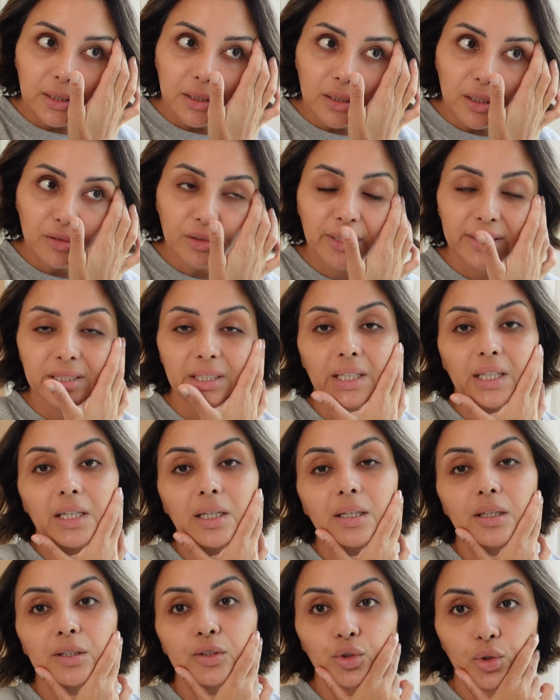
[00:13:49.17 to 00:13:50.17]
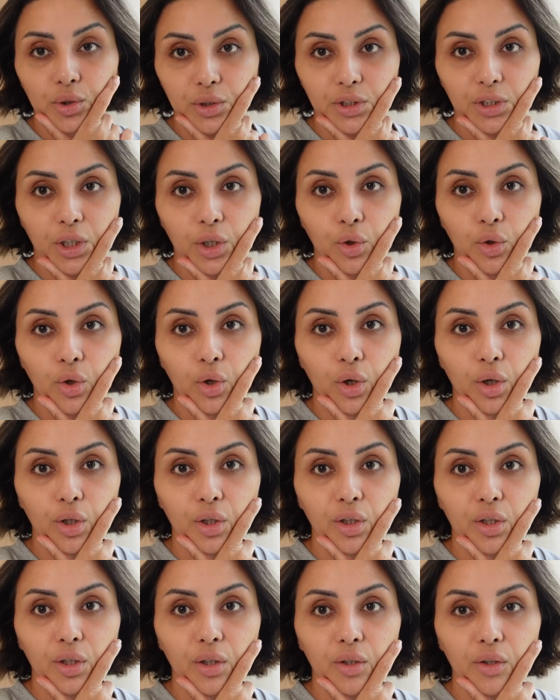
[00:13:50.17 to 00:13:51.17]
resident doctor
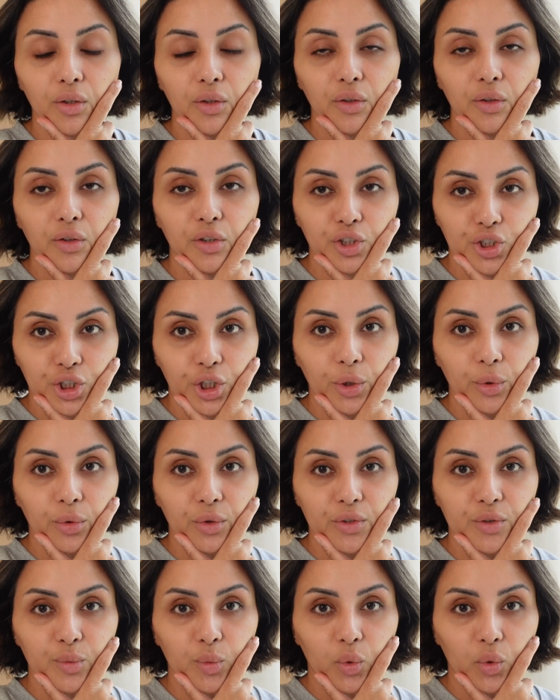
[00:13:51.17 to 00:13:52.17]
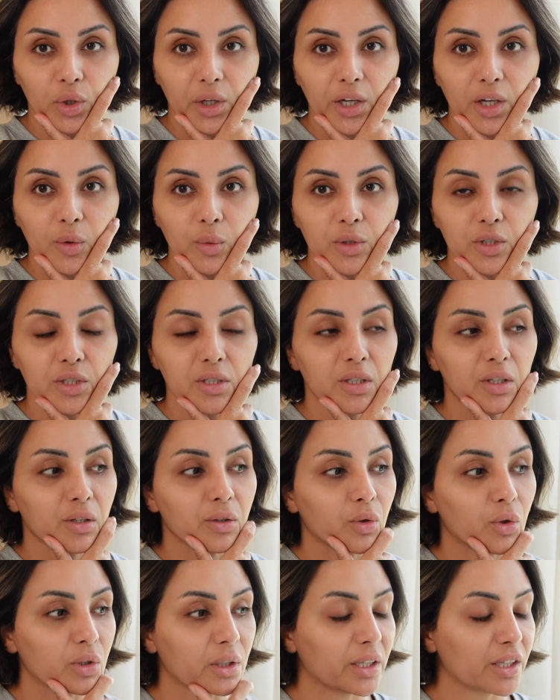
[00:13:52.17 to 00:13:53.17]
on the show This Morning, which is
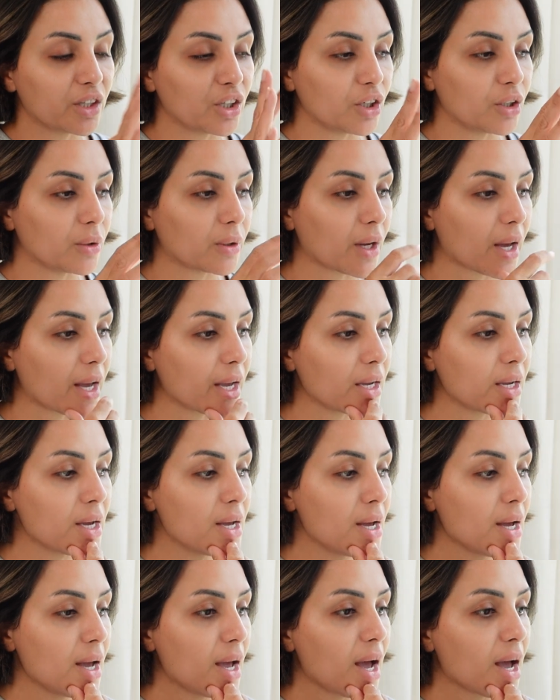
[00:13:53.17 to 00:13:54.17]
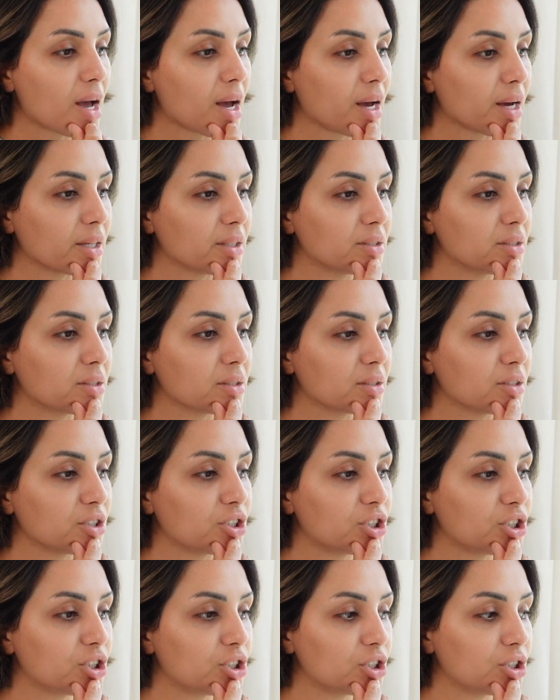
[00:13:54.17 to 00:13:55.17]
on in the UK. And
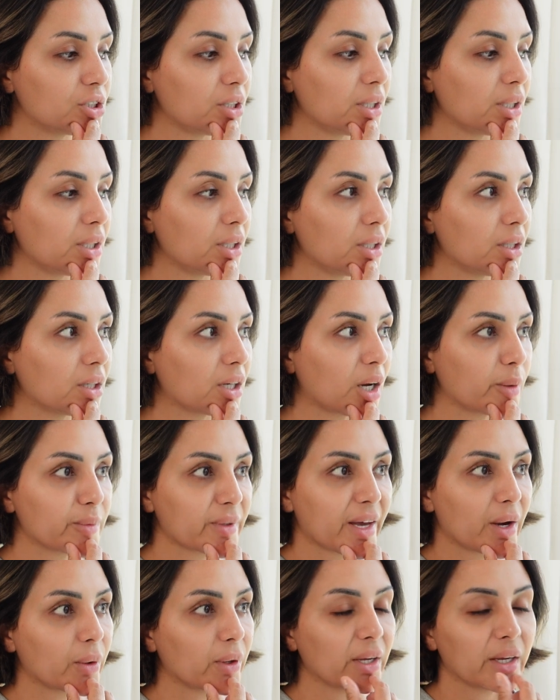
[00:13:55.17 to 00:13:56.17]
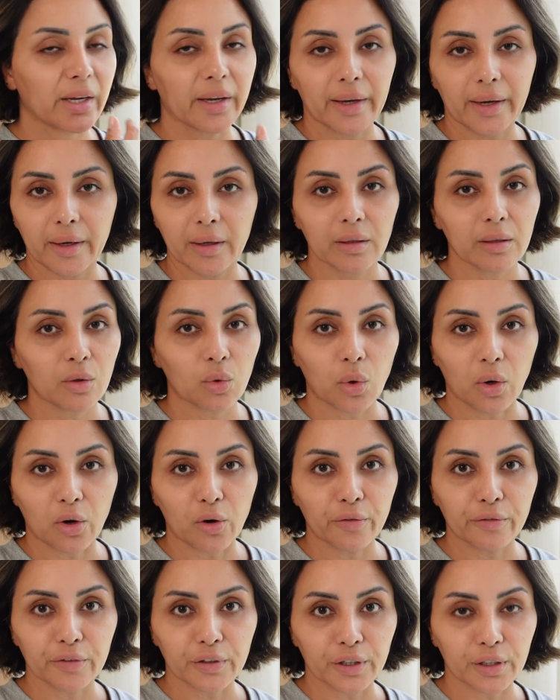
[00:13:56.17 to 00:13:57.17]
she comes out here quite
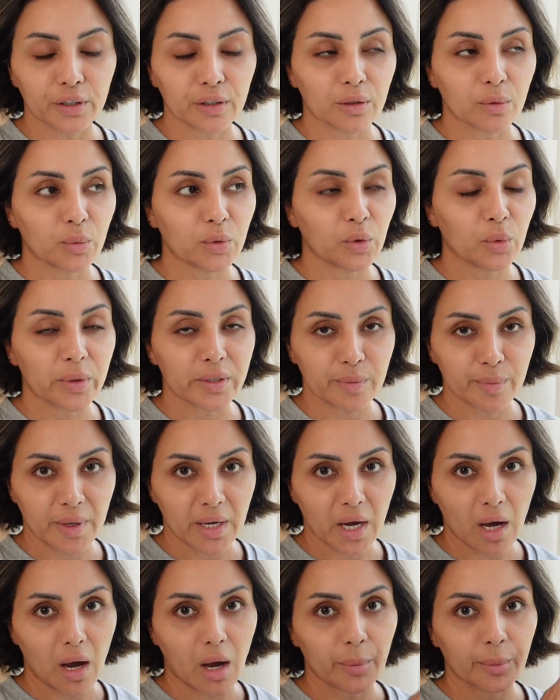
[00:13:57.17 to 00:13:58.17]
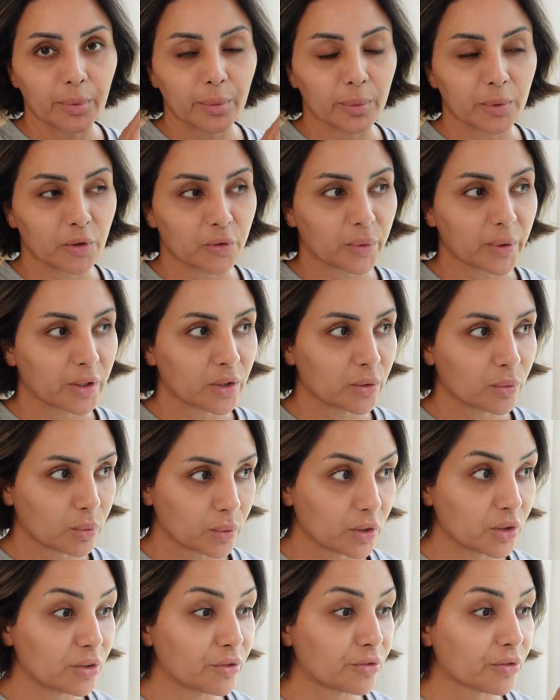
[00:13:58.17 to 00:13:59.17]
often, and we always meet up because
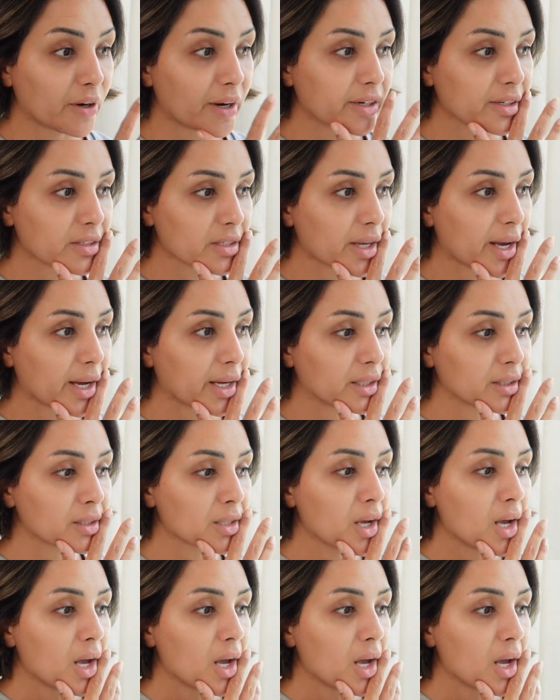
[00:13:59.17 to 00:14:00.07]
we're good friends. And